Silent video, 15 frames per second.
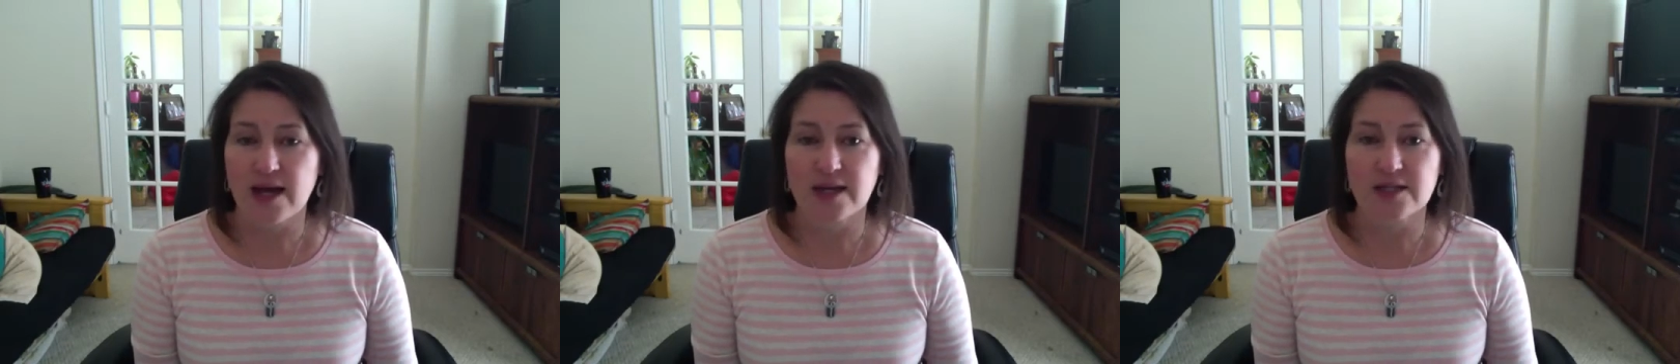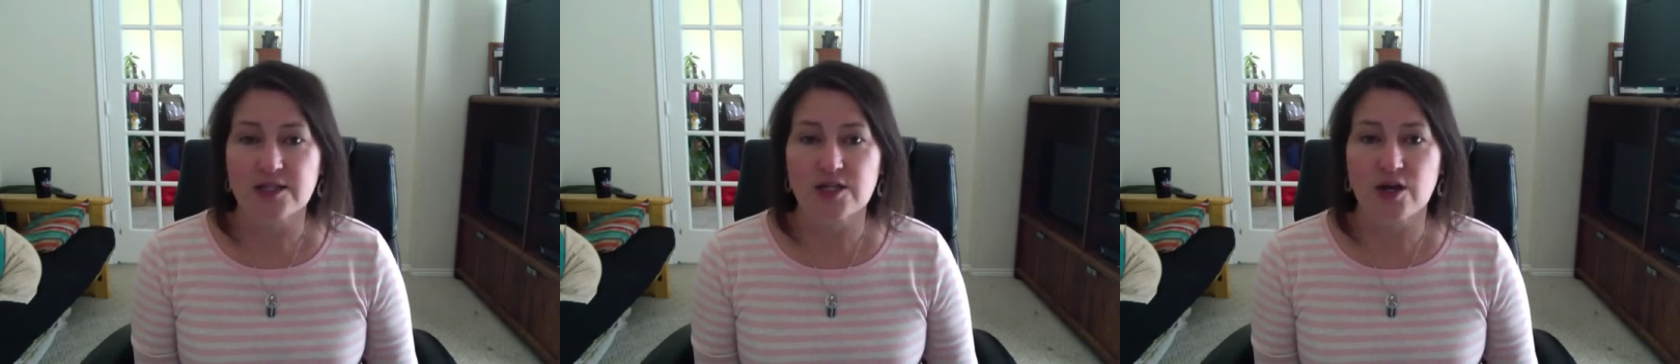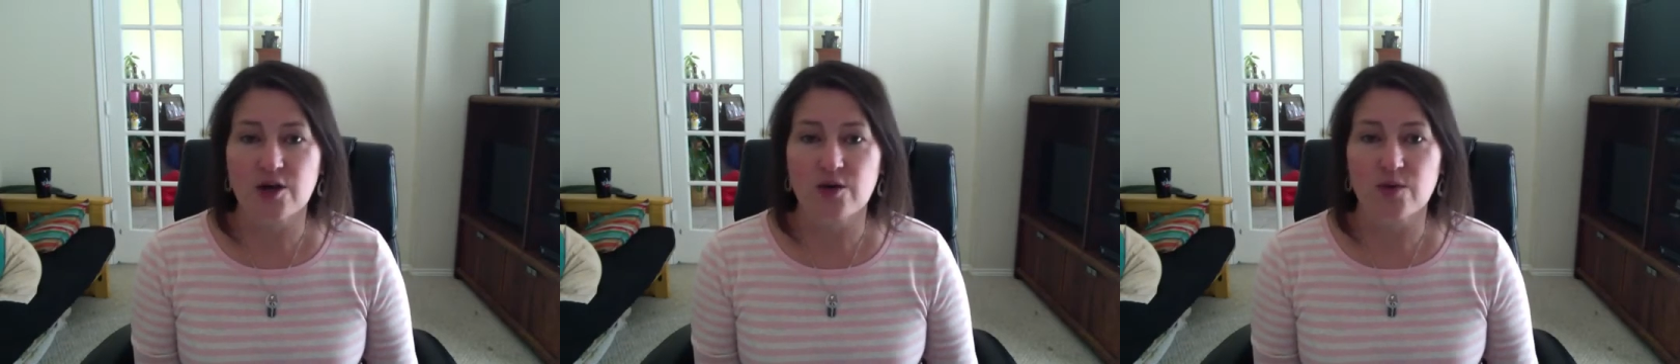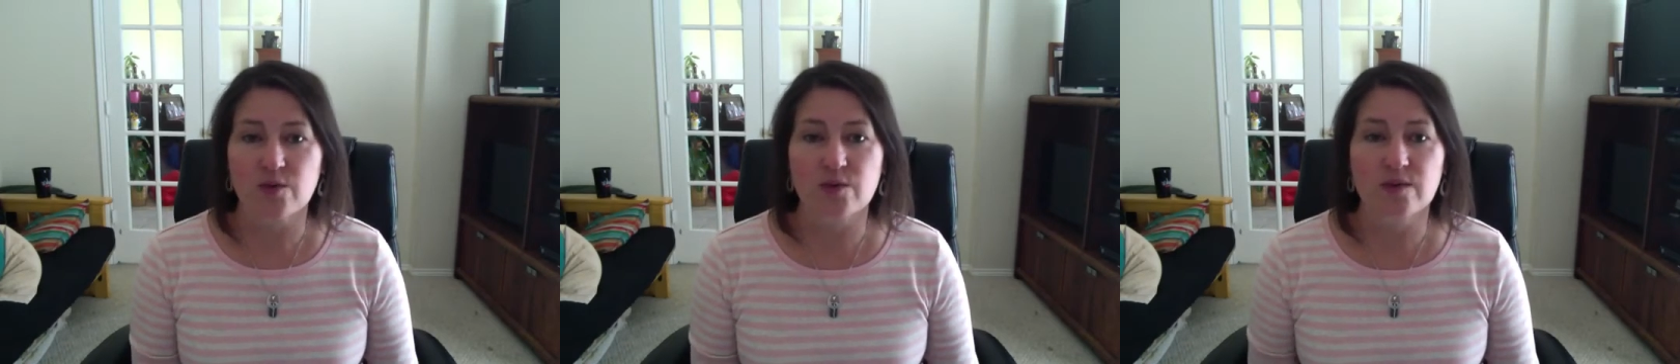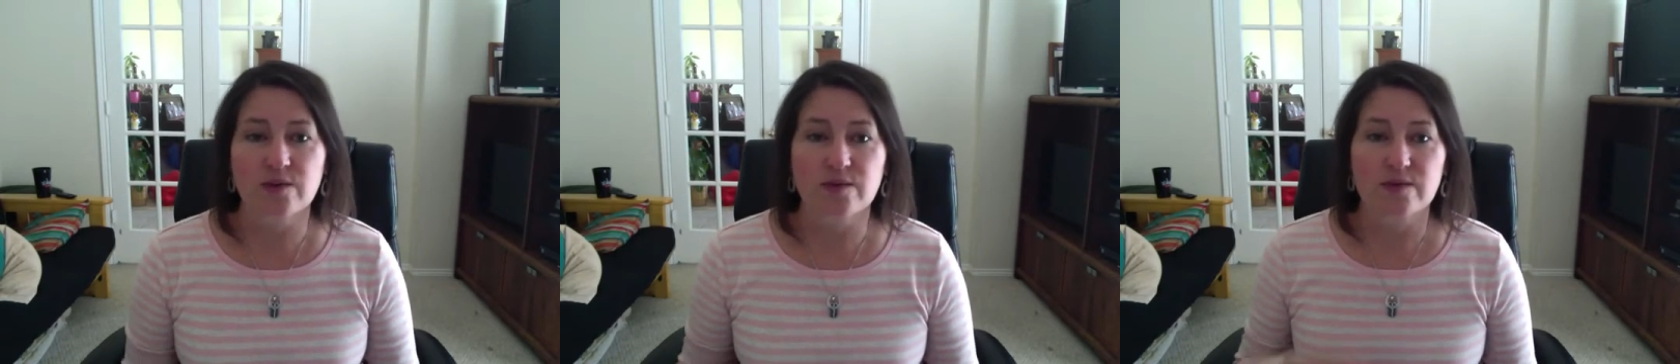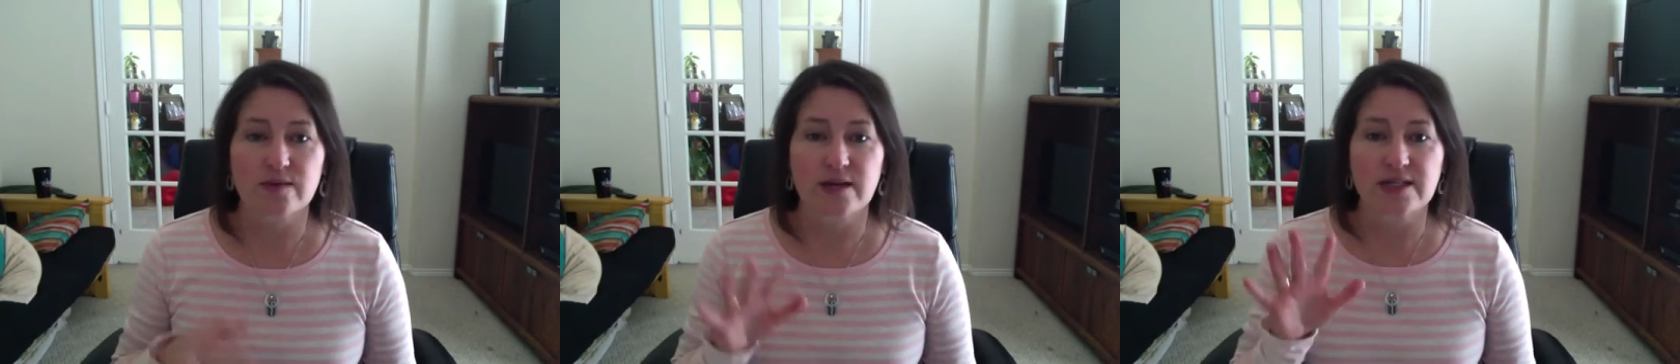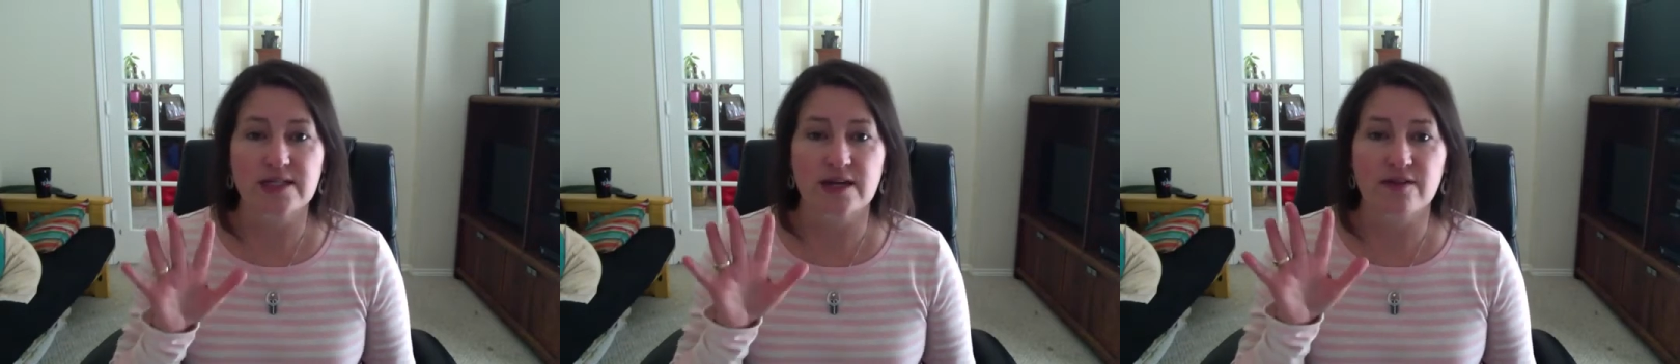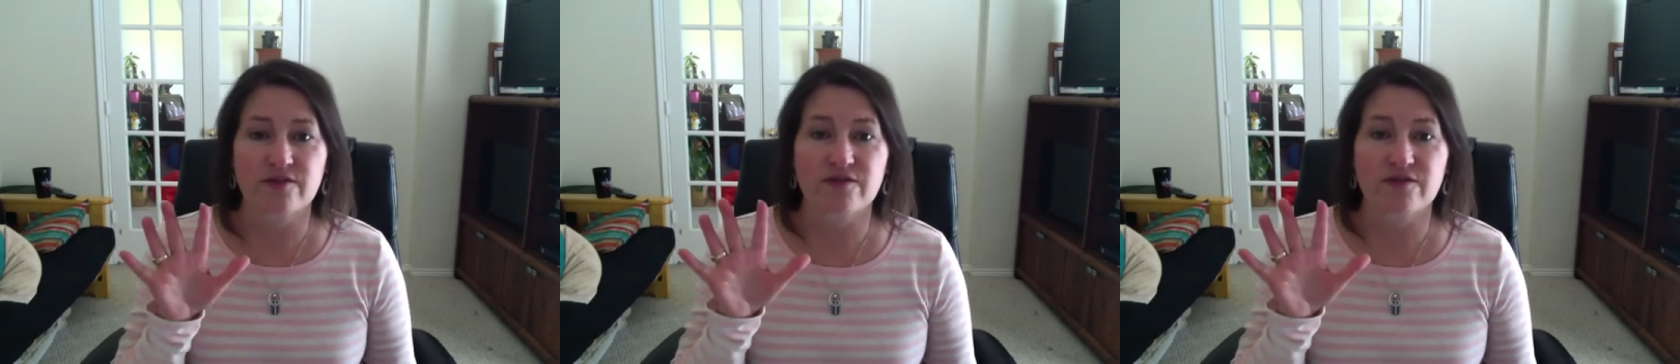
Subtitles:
So, like I said,